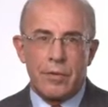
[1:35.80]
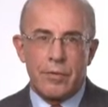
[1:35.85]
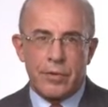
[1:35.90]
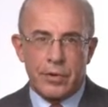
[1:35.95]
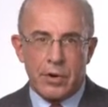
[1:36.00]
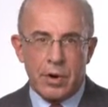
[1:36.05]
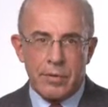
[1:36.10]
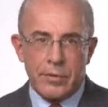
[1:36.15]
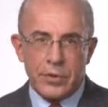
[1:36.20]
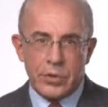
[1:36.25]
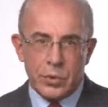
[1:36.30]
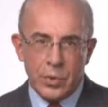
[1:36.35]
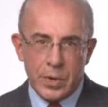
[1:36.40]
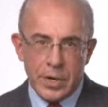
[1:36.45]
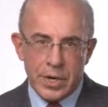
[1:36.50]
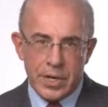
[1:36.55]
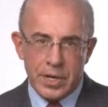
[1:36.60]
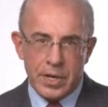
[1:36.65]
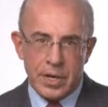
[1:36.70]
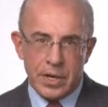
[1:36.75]
For over
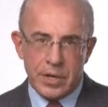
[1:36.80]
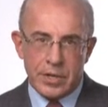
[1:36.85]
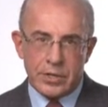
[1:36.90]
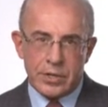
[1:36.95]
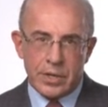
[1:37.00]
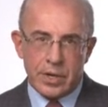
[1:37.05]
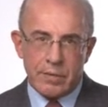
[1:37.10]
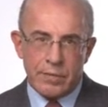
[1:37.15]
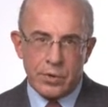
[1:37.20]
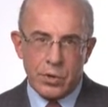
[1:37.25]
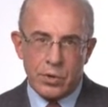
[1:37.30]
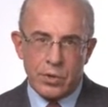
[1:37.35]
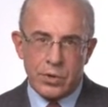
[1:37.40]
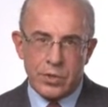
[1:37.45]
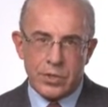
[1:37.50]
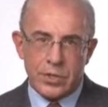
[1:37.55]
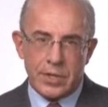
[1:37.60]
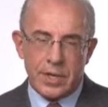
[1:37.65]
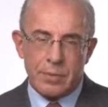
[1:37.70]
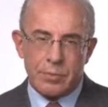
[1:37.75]
20 years I've
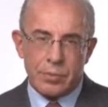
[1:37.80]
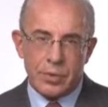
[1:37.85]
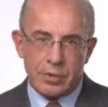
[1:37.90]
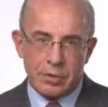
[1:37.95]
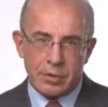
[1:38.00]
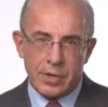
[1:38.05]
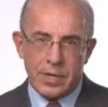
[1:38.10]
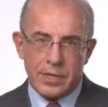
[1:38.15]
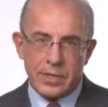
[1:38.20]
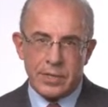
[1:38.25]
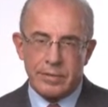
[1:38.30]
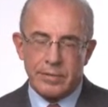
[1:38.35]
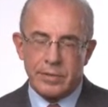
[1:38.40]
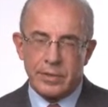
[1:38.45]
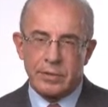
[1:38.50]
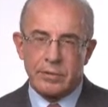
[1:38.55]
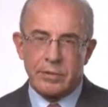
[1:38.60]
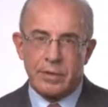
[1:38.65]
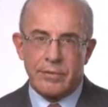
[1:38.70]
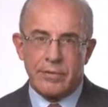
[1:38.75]
used and
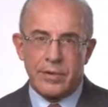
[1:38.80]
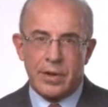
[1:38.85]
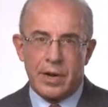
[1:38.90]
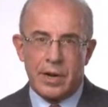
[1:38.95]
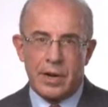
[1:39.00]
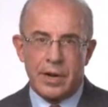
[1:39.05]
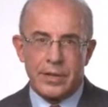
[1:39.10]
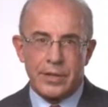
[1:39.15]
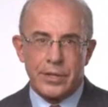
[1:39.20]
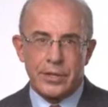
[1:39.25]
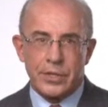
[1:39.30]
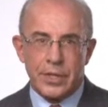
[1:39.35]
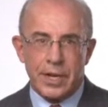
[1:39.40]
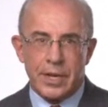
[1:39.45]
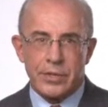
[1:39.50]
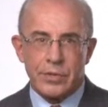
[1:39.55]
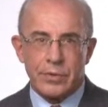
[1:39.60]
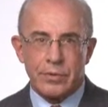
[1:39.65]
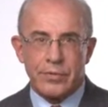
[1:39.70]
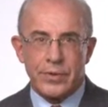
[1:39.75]
progressively refined the
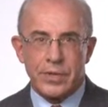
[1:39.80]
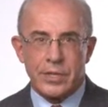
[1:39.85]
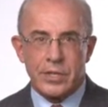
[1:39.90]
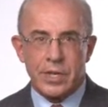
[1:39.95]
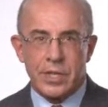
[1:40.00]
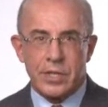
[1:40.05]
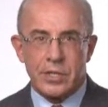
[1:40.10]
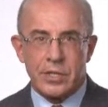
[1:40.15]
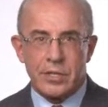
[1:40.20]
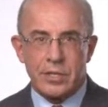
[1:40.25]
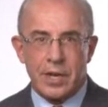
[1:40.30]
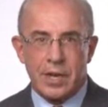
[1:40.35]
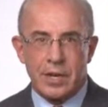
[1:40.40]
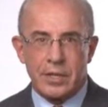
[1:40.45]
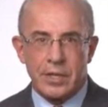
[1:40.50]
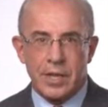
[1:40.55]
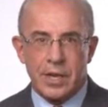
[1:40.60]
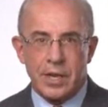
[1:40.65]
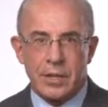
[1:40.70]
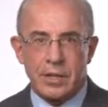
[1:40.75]
tarsal fixation
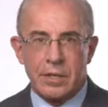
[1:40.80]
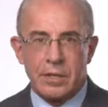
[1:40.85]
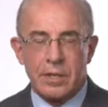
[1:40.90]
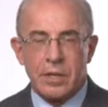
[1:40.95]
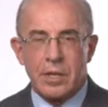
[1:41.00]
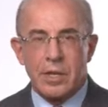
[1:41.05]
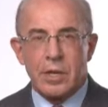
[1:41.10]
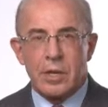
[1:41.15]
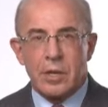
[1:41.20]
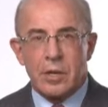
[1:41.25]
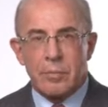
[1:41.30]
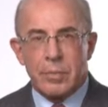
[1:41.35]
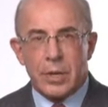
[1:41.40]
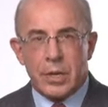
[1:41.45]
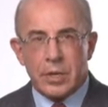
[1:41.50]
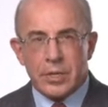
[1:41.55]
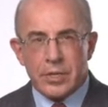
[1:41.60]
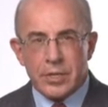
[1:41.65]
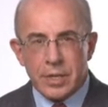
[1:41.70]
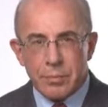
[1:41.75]
technique
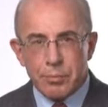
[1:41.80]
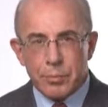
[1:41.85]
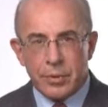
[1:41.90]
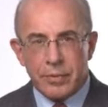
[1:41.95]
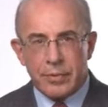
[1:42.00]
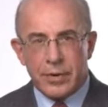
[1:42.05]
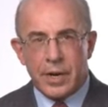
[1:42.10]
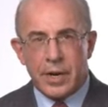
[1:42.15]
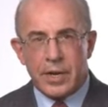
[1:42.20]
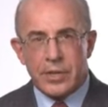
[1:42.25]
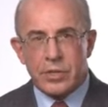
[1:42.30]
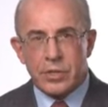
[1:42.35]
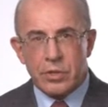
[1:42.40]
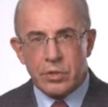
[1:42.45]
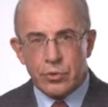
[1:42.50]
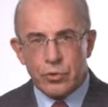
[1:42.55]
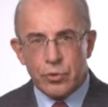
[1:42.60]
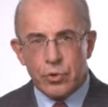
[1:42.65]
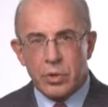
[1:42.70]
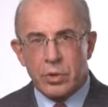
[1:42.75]
because it provides
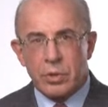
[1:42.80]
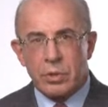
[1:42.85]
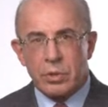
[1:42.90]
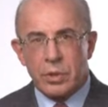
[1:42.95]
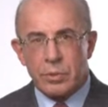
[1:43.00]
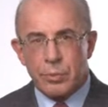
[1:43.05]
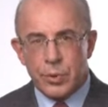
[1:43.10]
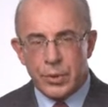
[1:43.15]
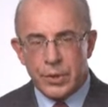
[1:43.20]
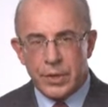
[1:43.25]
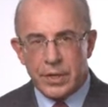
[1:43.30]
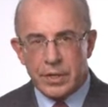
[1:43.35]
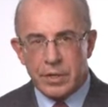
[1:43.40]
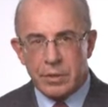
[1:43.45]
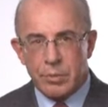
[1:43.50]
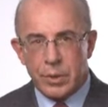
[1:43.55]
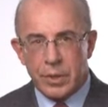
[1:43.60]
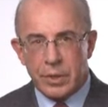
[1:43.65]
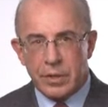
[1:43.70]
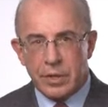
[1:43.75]
control and
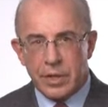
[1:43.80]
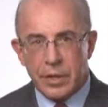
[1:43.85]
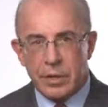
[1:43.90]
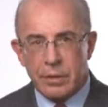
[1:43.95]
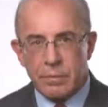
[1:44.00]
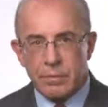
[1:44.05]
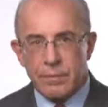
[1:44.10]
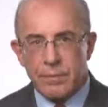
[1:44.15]
predictability.